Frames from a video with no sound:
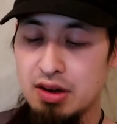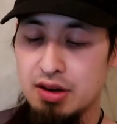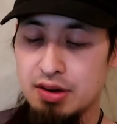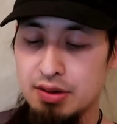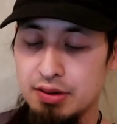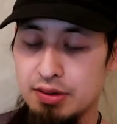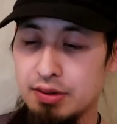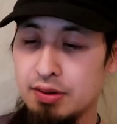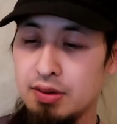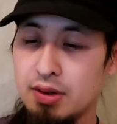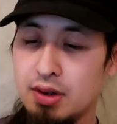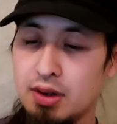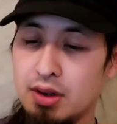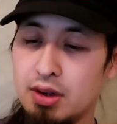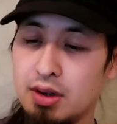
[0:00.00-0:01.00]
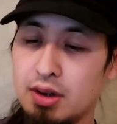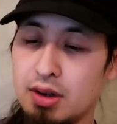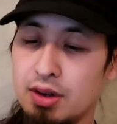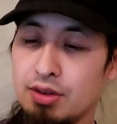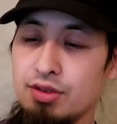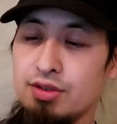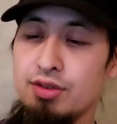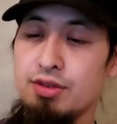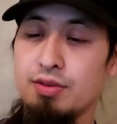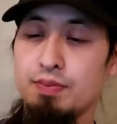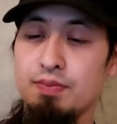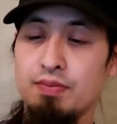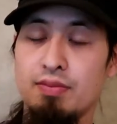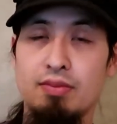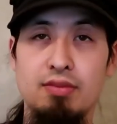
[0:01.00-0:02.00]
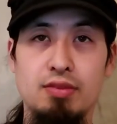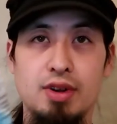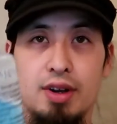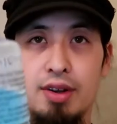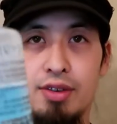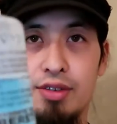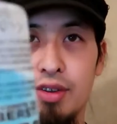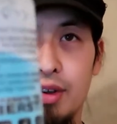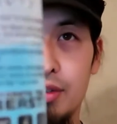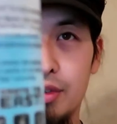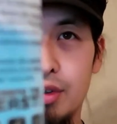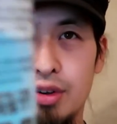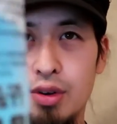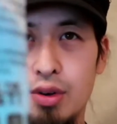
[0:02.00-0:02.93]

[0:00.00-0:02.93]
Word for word: and it's, like it says